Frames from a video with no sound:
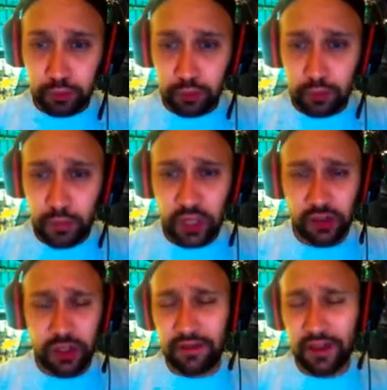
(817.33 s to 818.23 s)
So it's
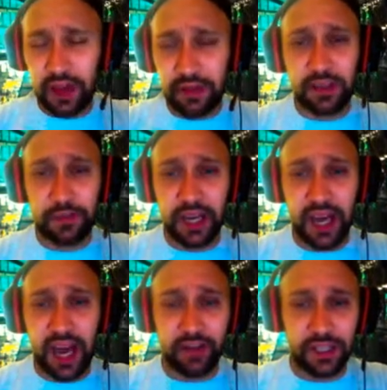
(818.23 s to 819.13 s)
definitely, I think, something to kind
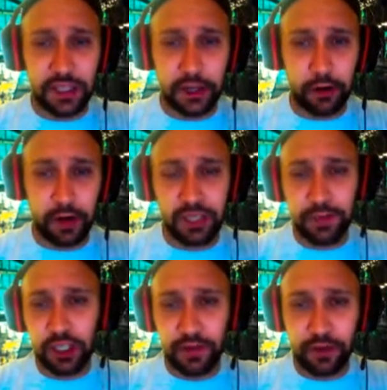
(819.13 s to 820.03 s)
of consider,
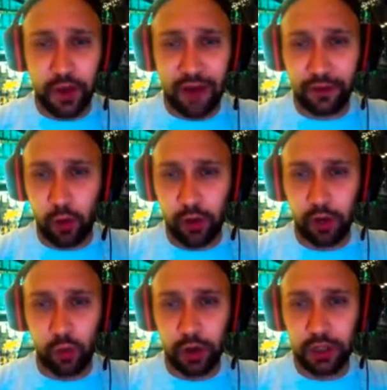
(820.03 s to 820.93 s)
especially if you haven't already
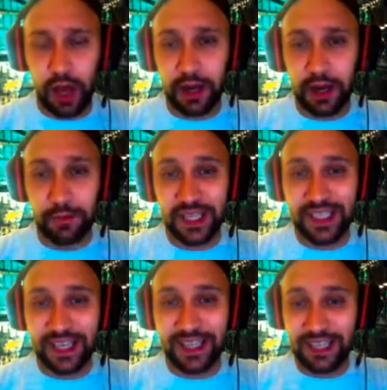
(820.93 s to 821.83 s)
worked on a
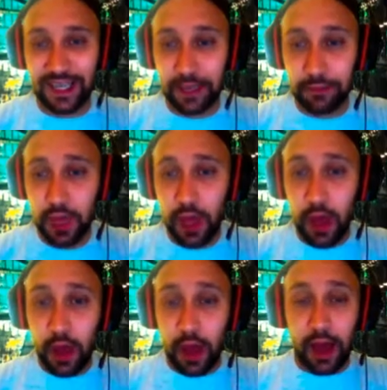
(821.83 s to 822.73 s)
Mystic team.
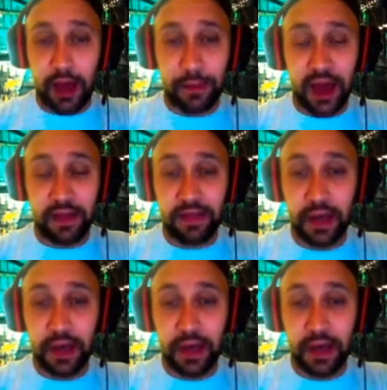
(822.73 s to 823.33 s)
I think